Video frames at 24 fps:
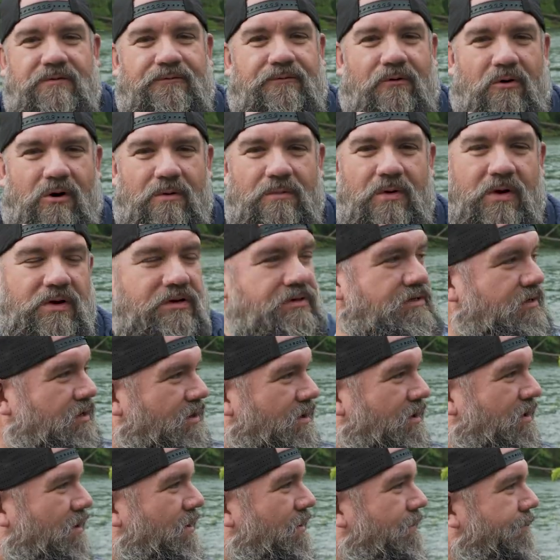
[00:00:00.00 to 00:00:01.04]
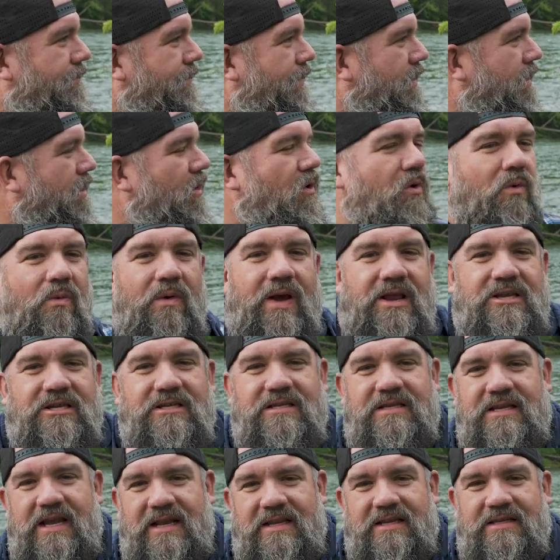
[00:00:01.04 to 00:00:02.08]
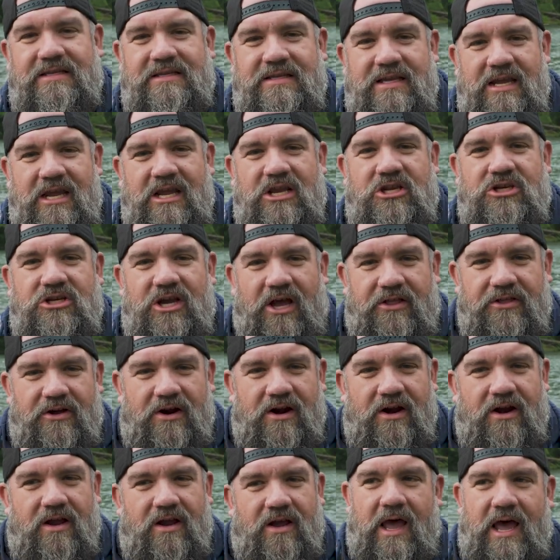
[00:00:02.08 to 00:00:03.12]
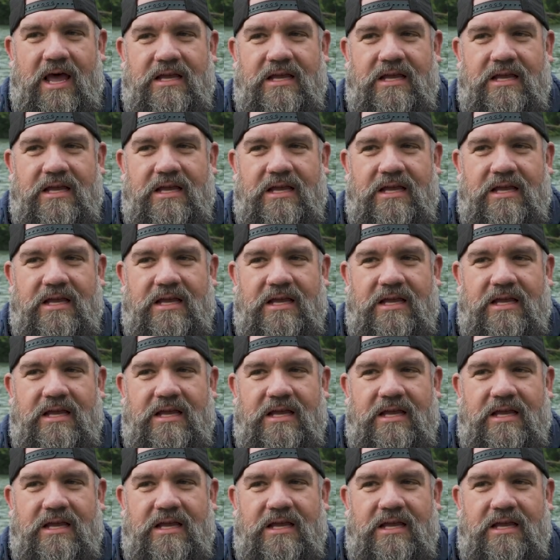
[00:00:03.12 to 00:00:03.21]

and foremost, we just need to see each other